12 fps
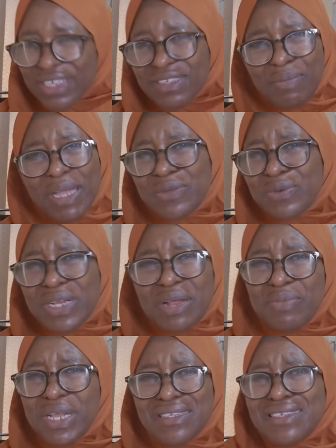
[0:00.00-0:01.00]
this
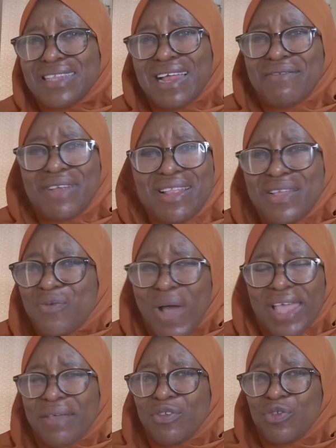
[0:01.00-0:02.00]
particular place, is that really
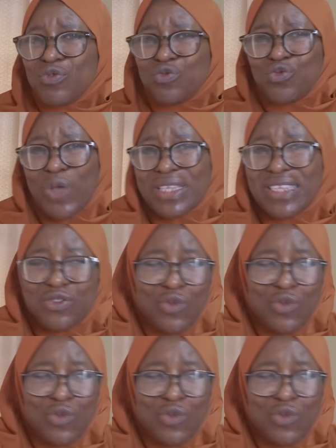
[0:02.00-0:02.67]
why? So I say